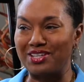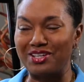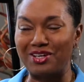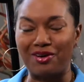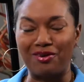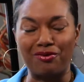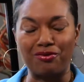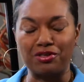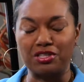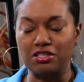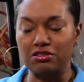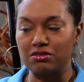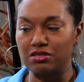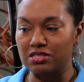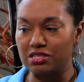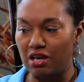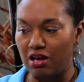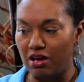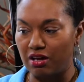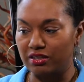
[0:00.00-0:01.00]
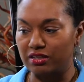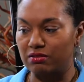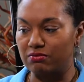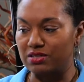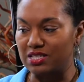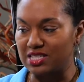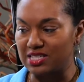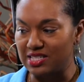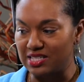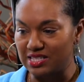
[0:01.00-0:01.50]
you know, you saw the
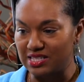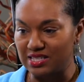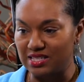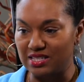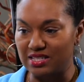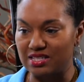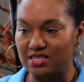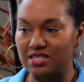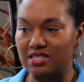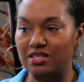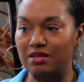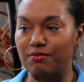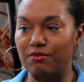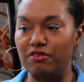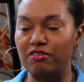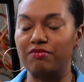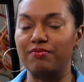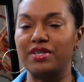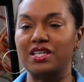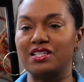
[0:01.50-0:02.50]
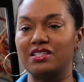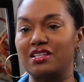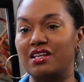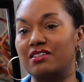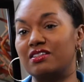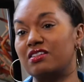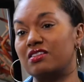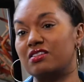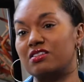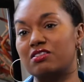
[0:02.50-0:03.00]
resistance and the movement
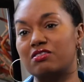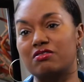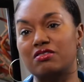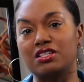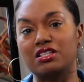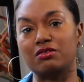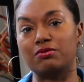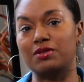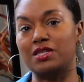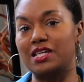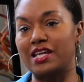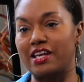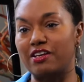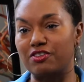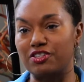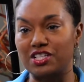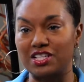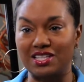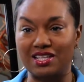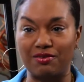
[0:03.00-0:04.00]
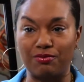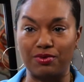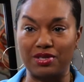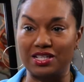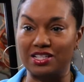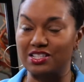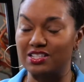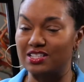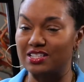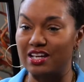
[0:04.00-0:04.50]
take to the streets with an energy that
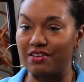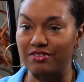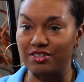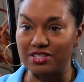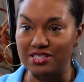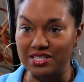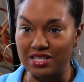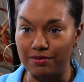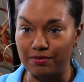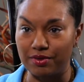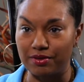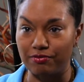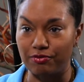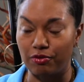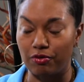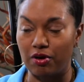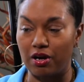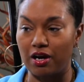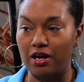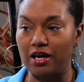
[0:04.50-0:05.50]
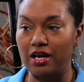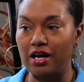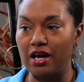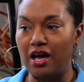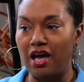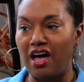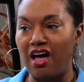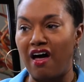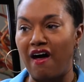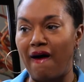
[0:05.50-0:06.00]
we just never seen before.
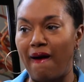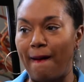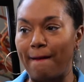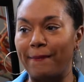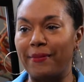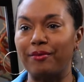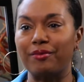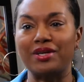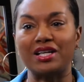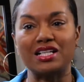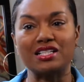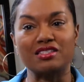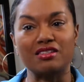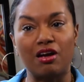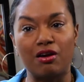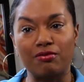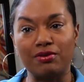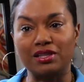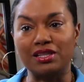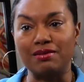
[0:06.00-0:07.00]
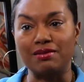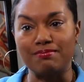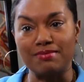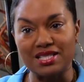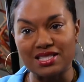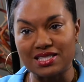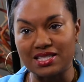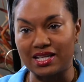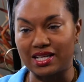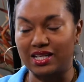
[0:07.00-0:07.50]
Um, but what I saw really
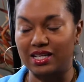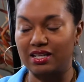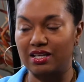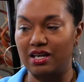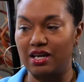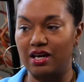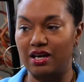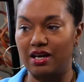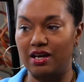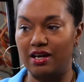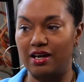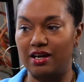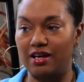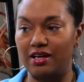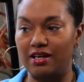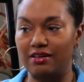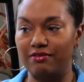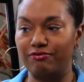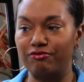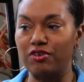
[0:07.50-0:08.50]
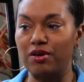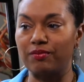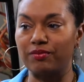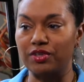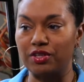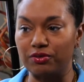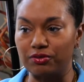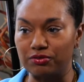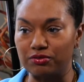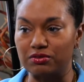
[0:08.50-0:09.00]
missing uh, from
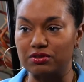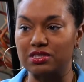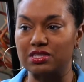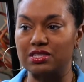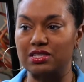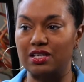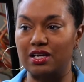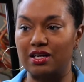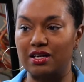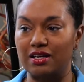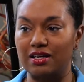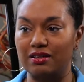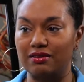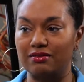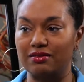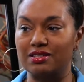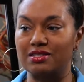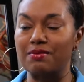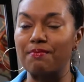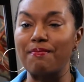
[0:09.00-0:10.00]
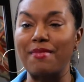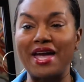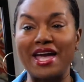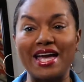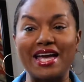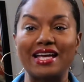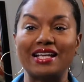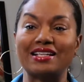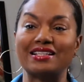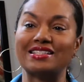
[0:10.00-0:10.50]
those uh,
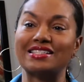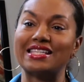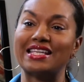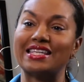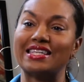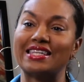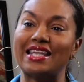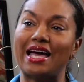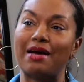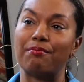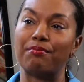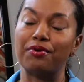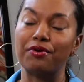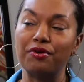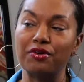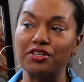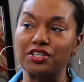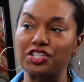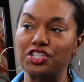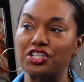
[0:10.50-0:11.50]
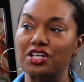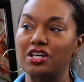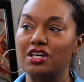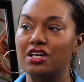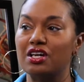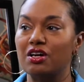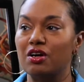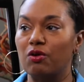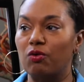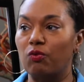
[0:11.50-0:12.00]
demands and that push
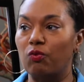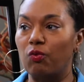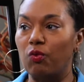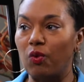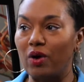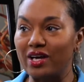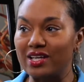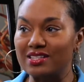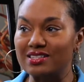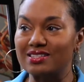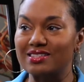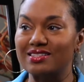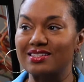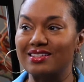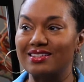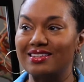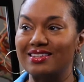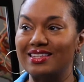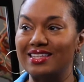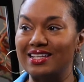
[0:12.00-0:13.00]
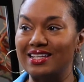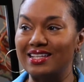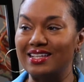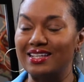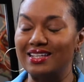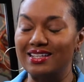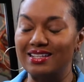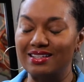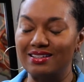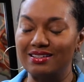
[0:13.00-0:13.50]
was
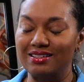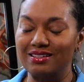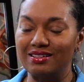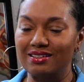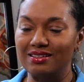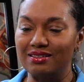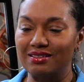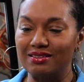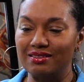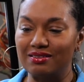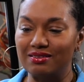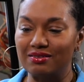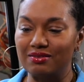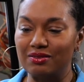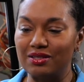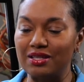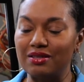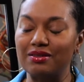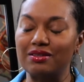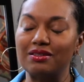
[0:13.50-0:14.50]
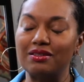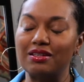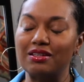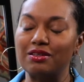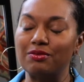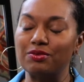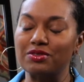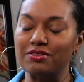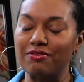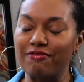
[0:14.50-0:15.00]
the
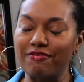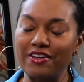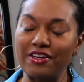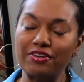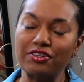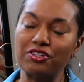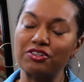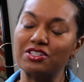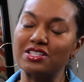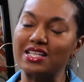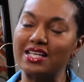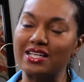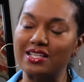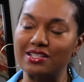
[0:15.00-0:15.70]
it was a failure to